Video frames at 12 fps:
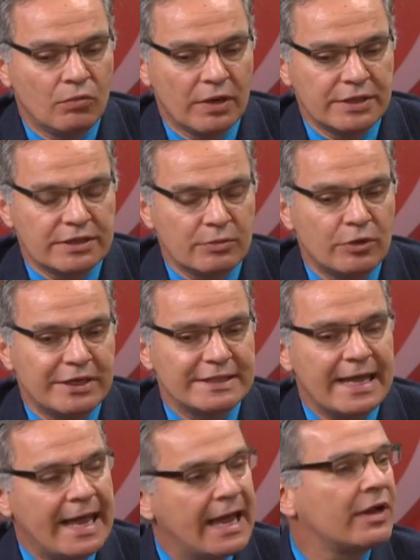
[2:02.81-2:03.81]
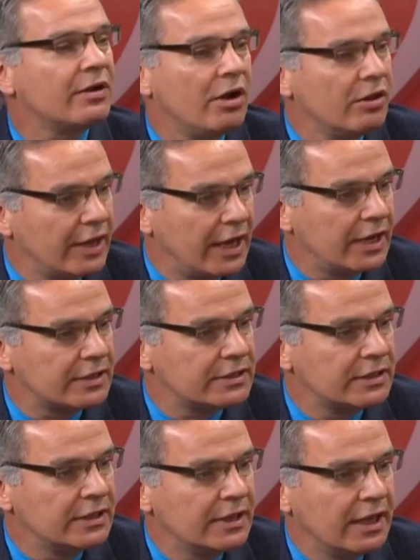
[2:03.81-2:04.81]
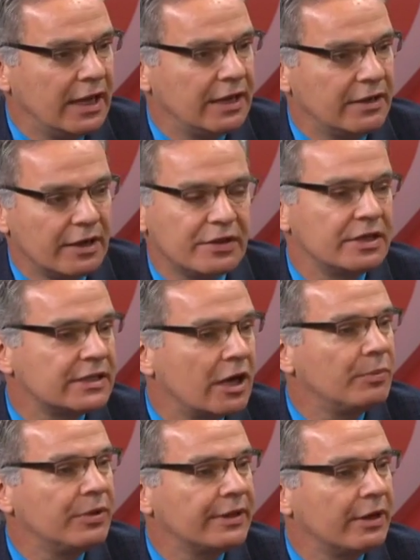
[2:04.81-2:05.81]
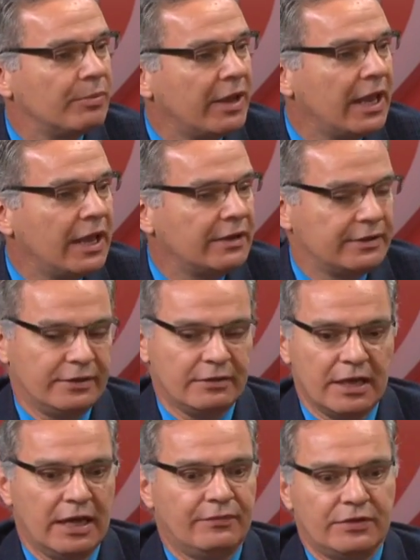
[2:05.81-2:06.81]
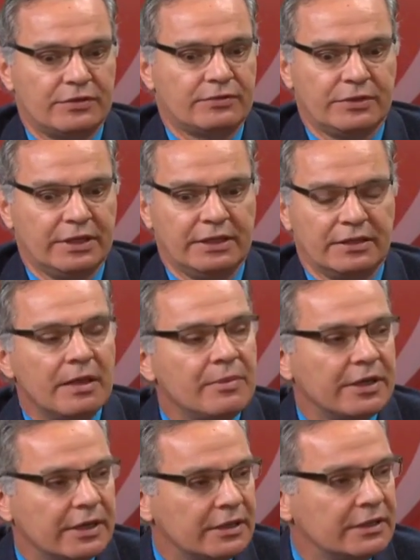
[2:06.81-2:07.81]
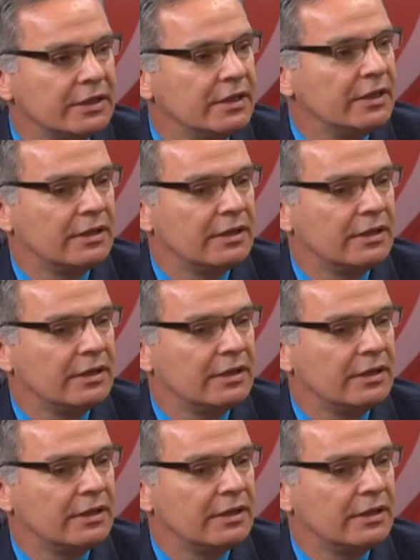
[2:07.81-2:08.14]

once someone has had all that and nothing's helping their pain and their life is really limited,